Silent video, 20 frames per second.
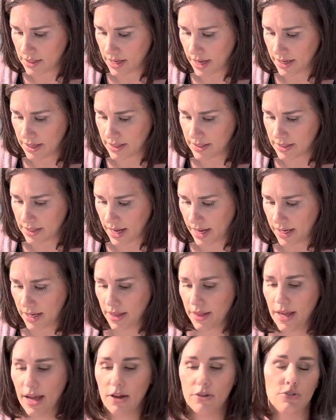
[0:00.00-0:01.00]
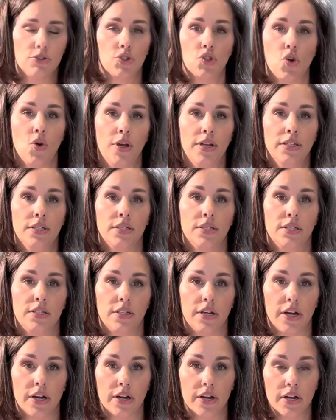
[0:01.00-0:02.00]
I decided that I was going to
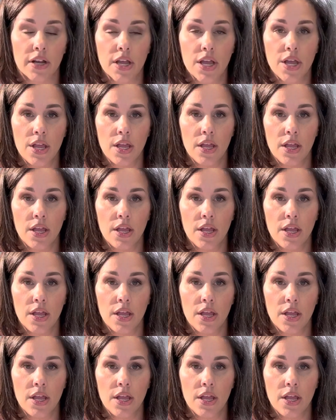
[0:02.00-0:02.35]
start